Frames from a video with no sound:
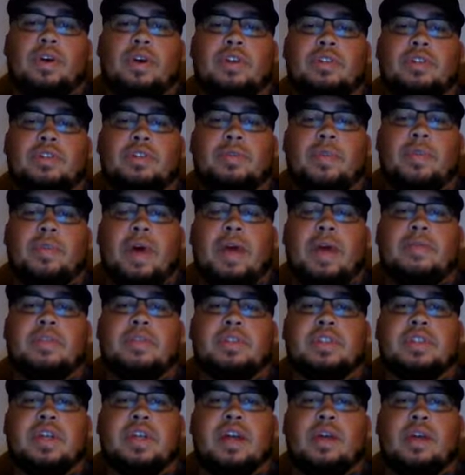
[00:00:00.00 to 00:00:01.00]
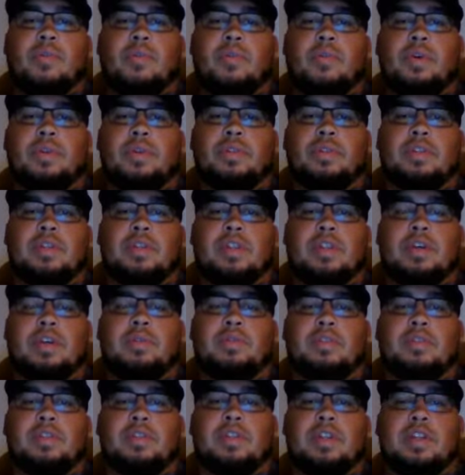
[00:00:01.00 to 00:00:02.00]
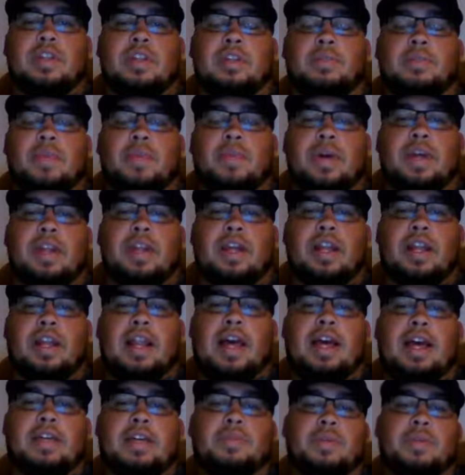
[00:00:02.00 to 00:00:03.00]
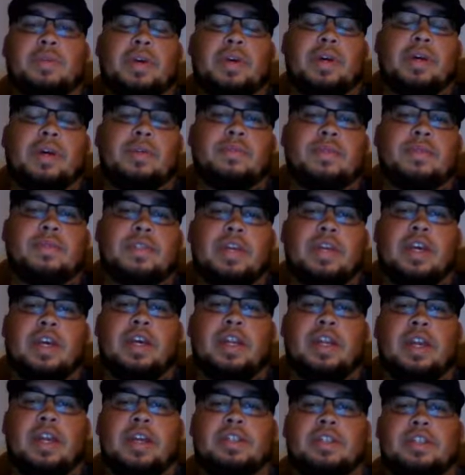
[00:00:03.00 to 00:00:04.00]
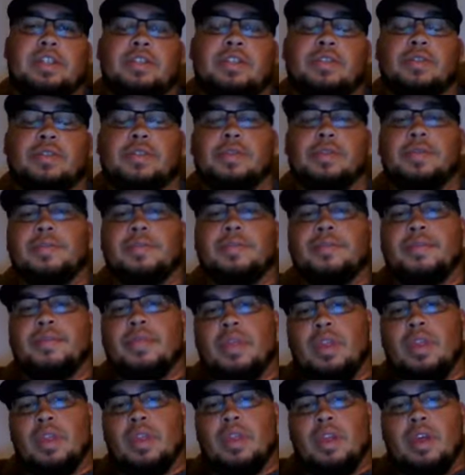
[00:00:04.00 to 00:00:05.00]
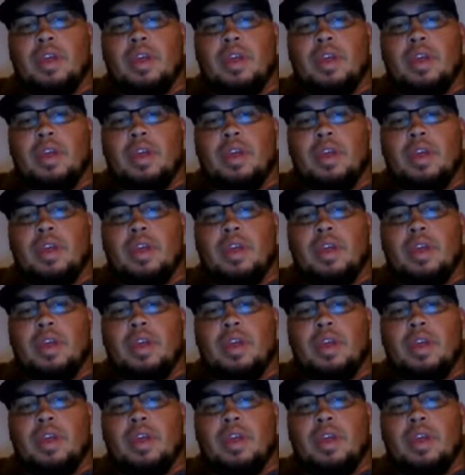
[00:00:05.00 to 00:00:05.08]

as far as the behaviors that I want them to display in the class, becomes second nature to